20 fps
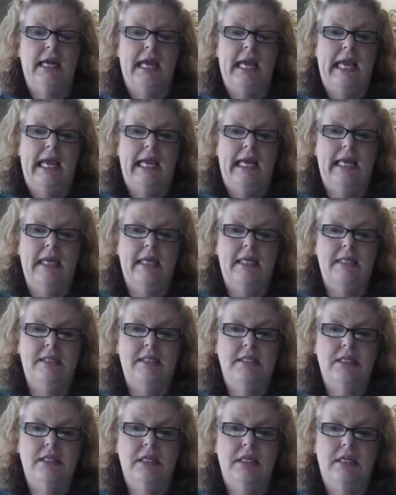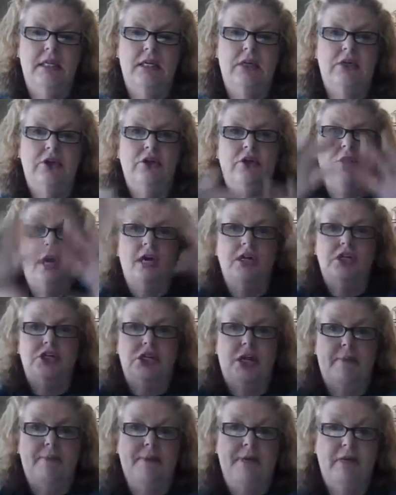And you're not
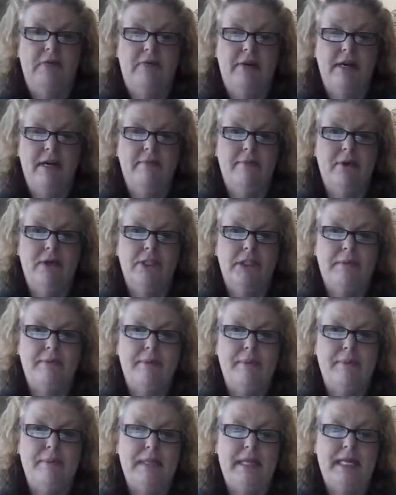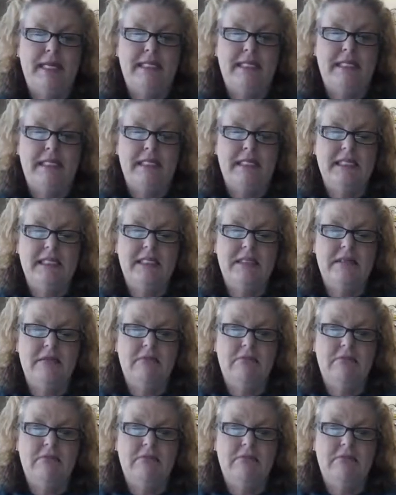shopping around multiple places.